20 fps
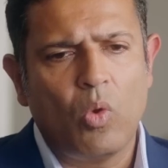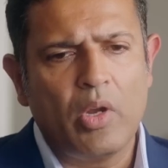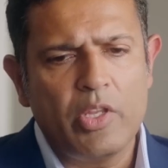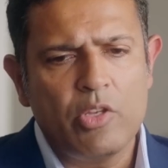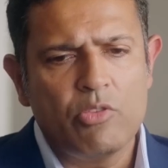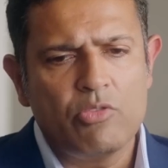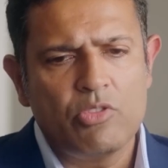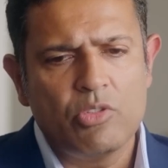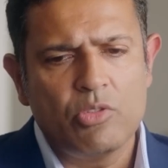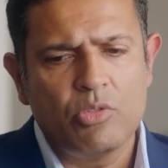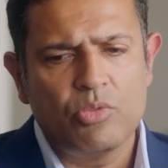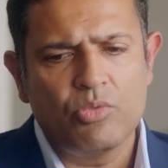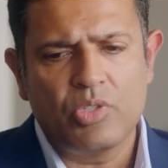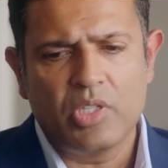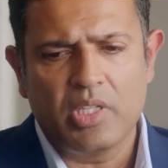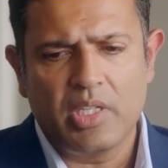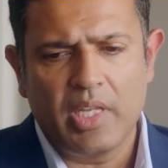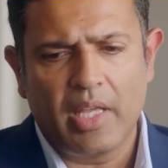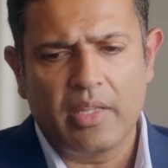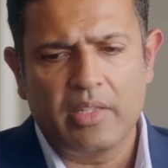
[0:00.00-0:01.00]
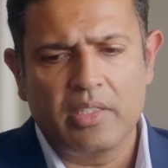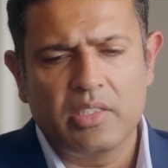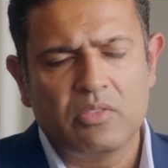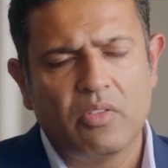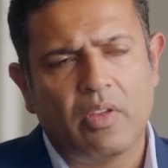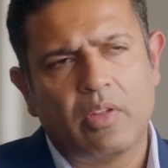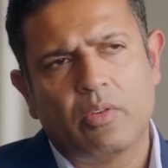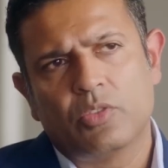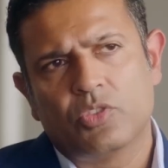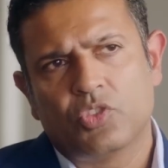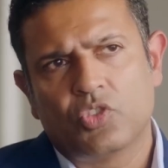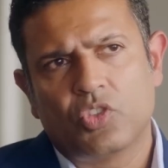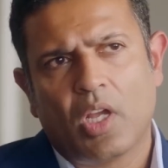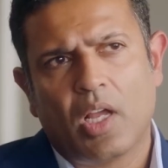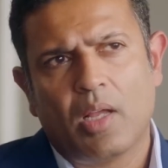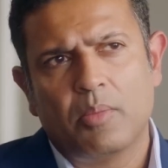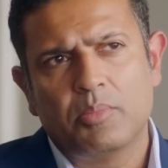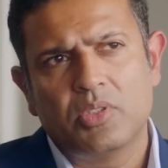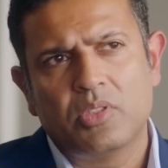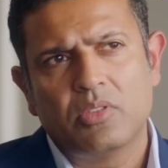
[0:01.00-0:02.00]
do you do to get these veterans
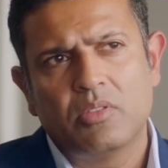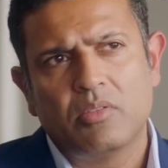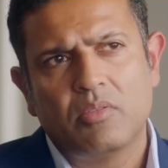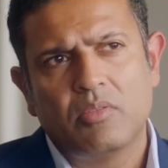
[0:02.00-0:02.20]
jobs?